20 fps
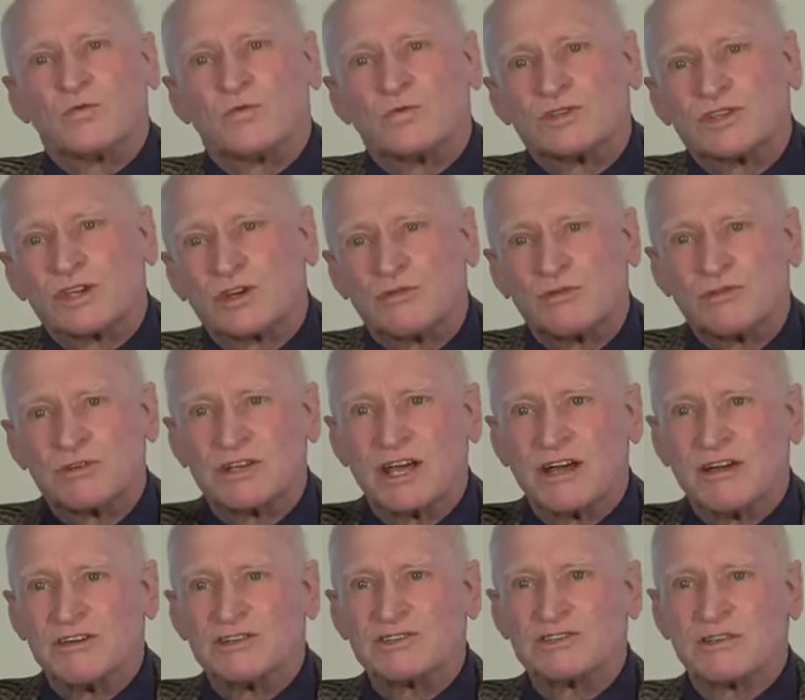was a good
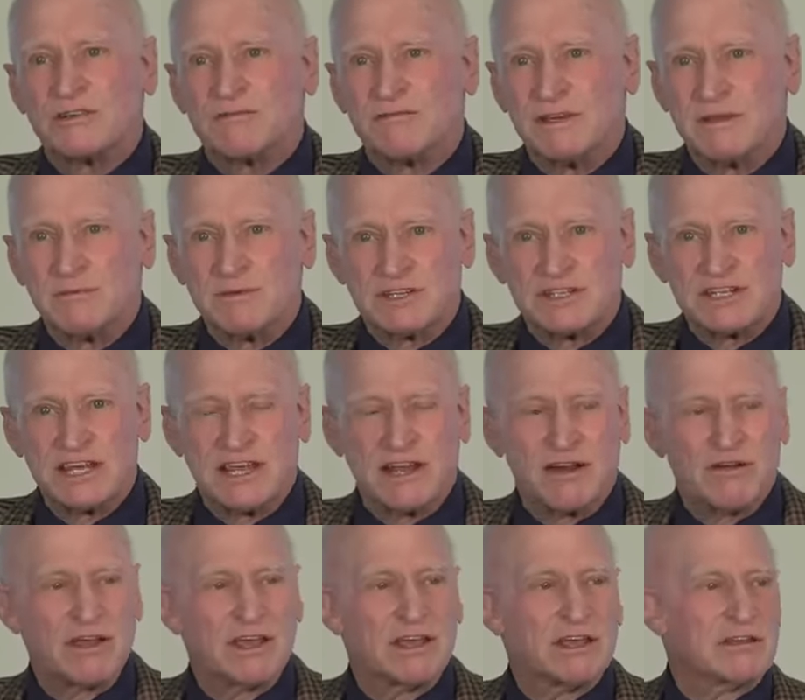dose of
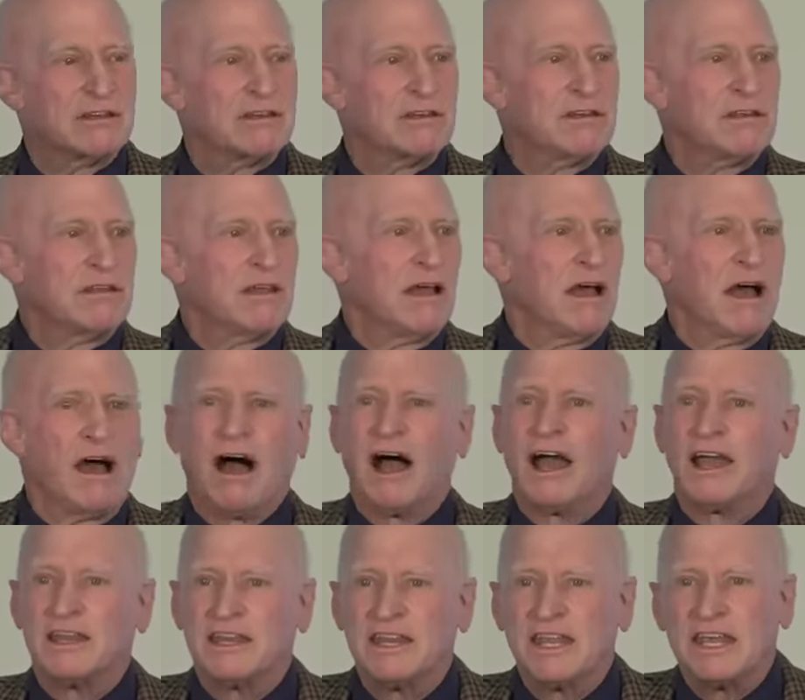libertarian
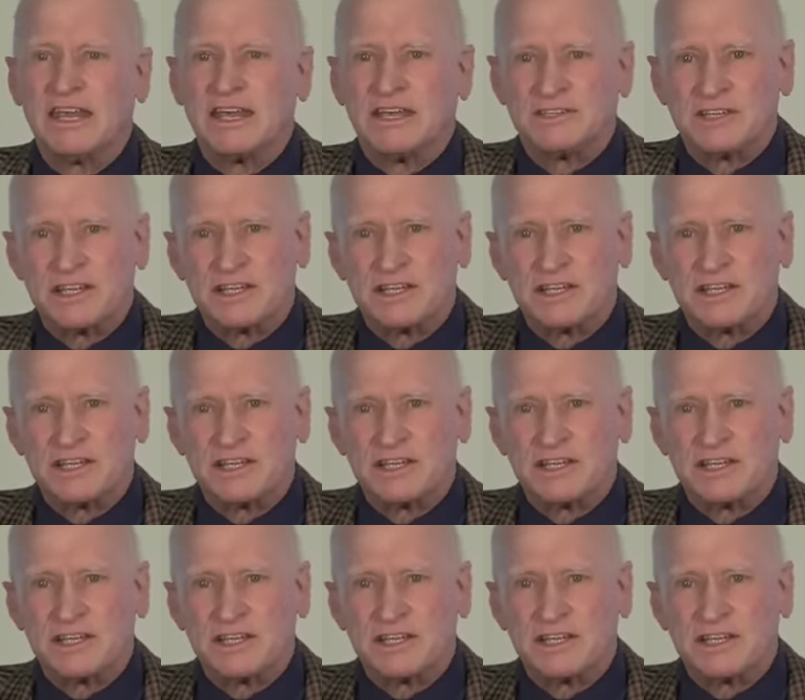ideas.